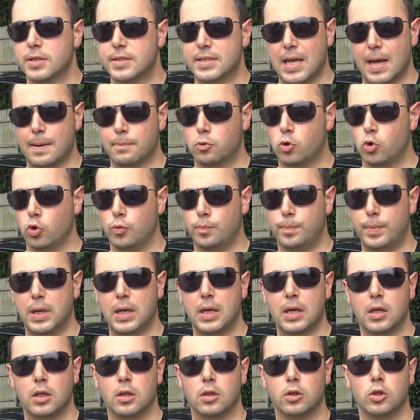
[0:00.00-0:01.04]
Some could
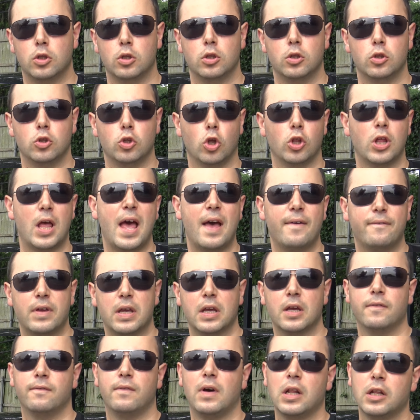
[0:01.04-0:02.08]
be not
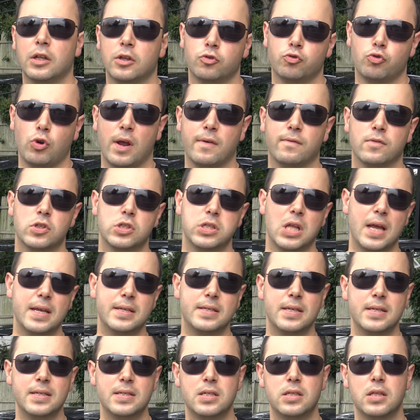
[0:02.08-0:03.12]
having a valid driver's
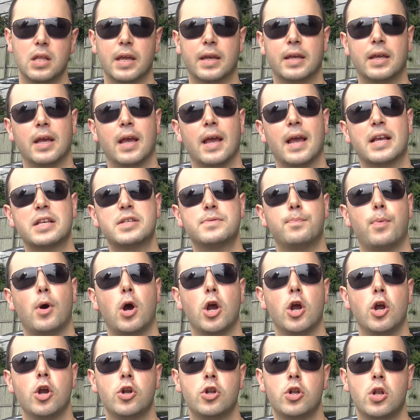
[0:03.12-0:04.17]
license, like
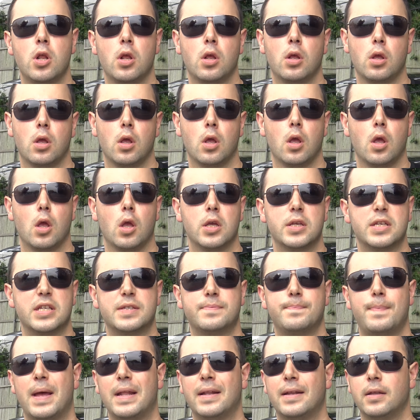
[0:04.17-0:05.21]
expired,
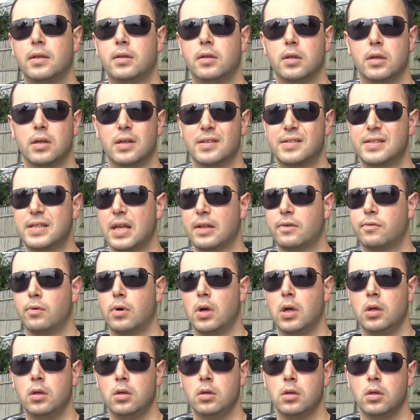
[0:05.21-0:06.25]
suspended,
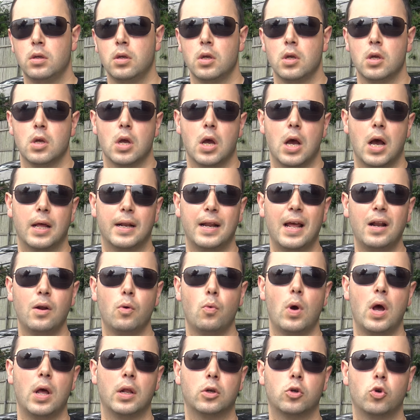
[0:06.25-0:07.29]
etc. Another
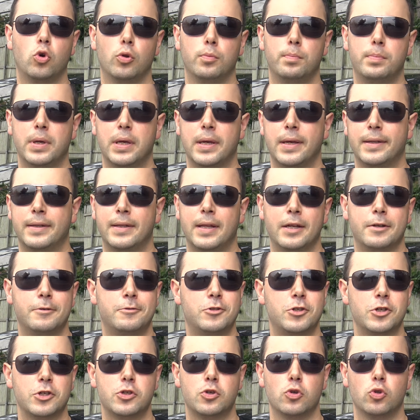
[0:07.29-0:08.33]
one could be that
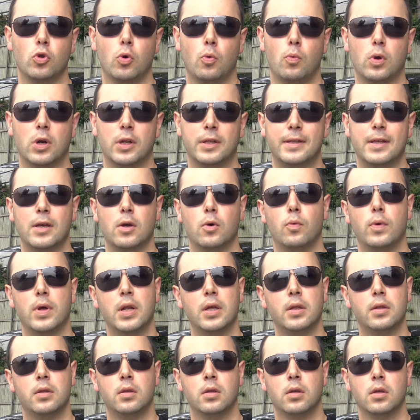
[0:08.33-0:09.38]
just you don't want to deal with
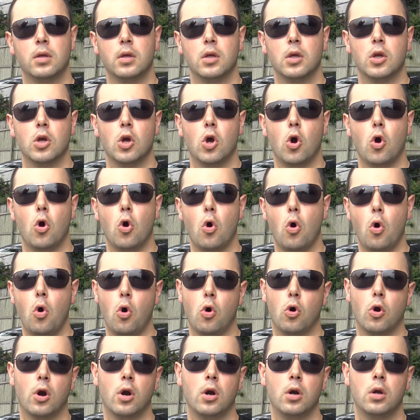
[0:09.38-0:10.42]
it,
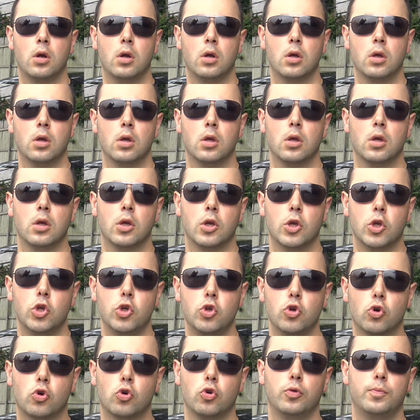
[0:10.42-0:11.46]
or
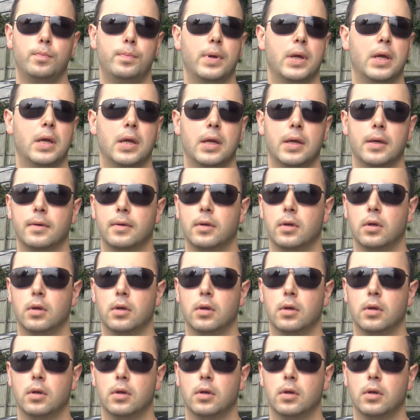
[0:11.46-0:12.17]
you could be